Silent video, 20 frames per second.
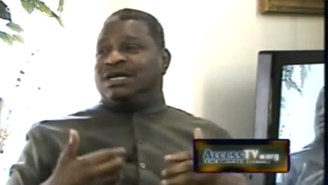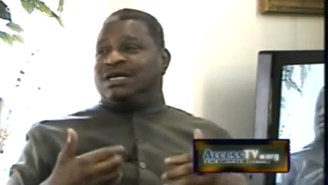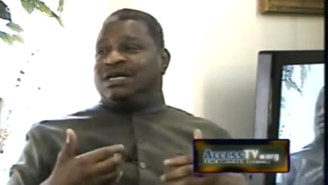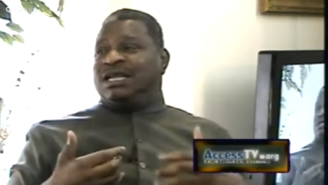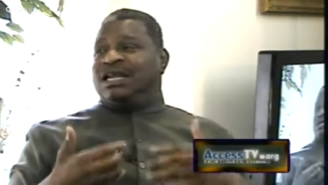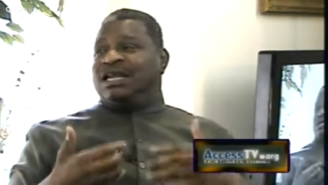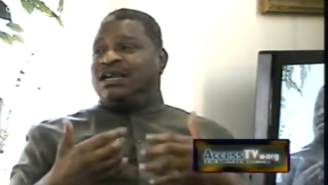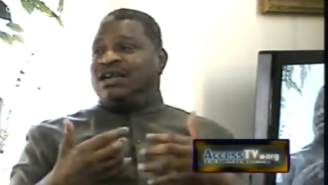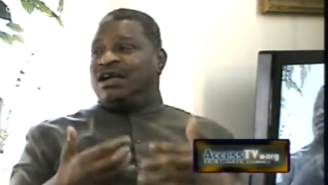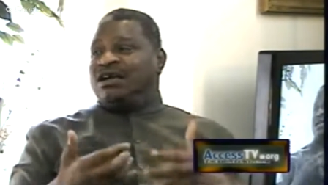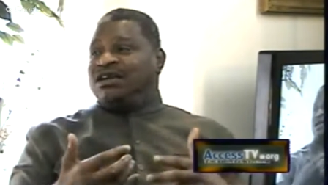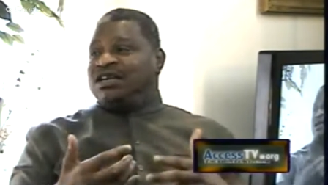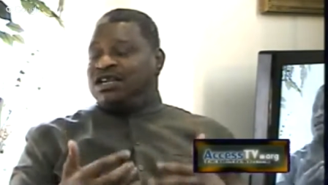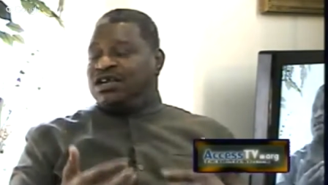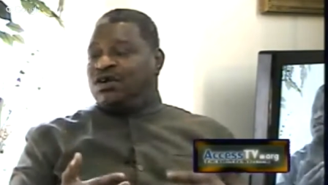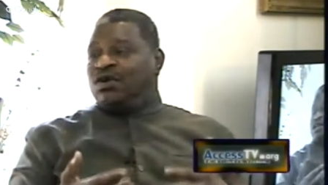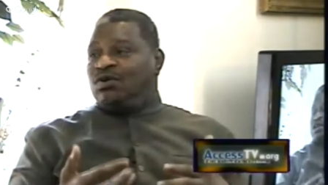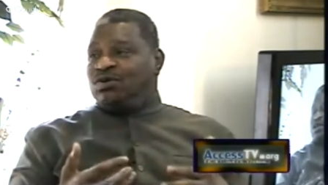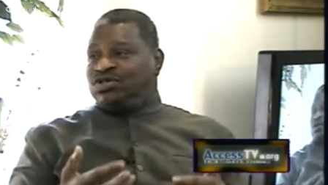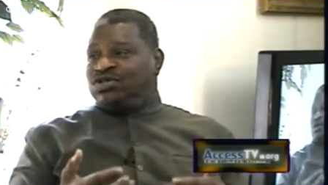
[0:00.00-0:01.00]
their
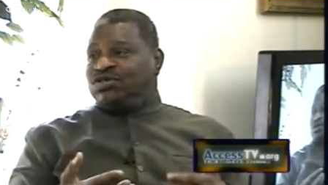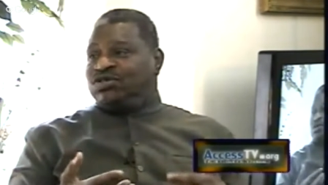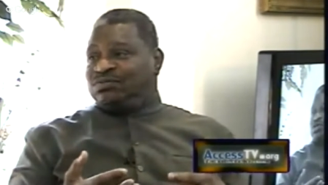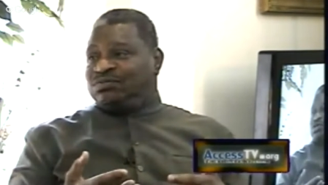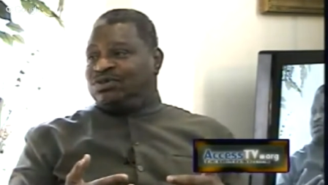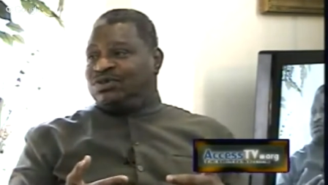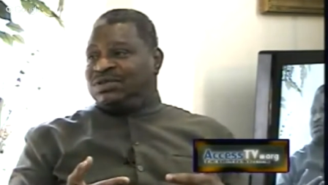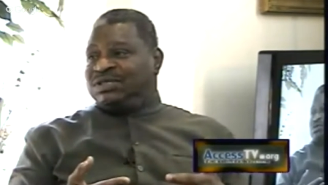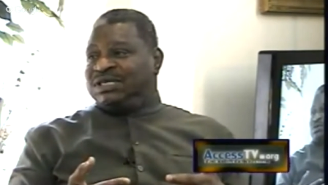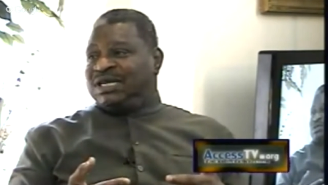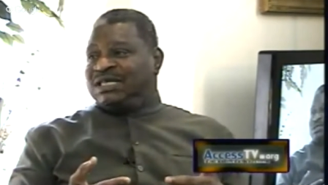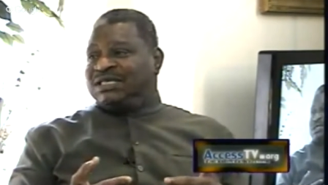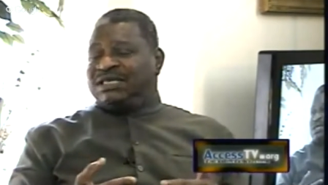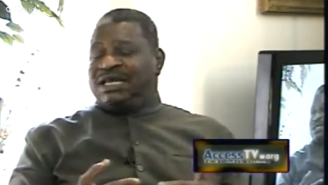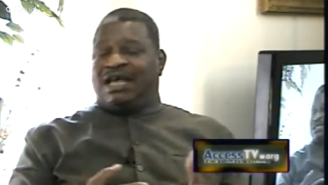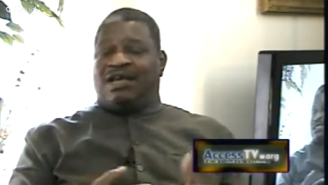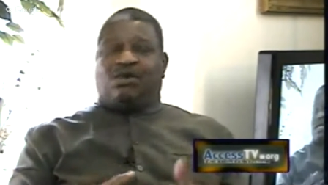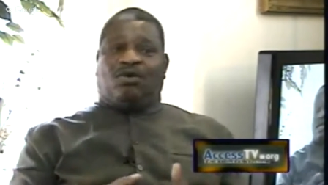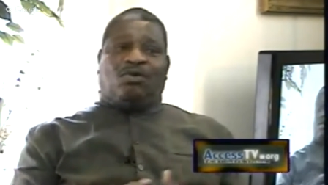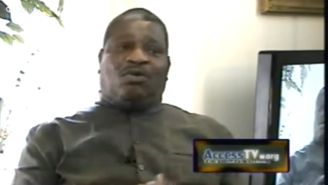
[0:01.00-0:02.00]
non-negotiables, as
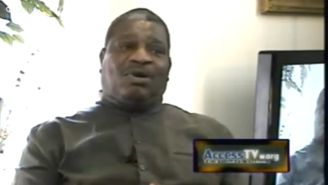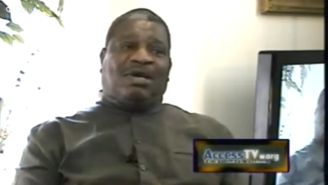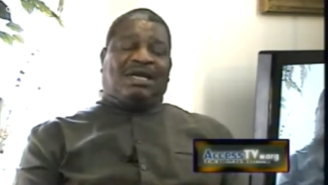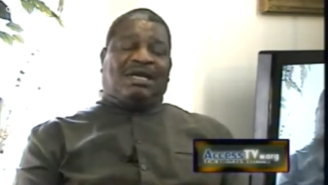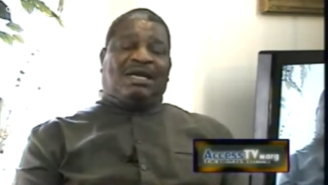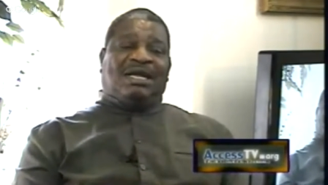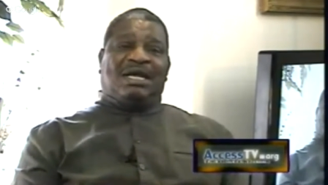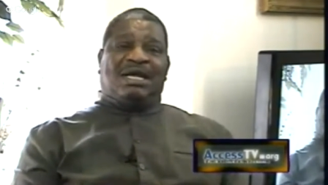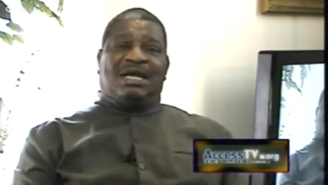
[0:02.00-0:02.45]
I call it.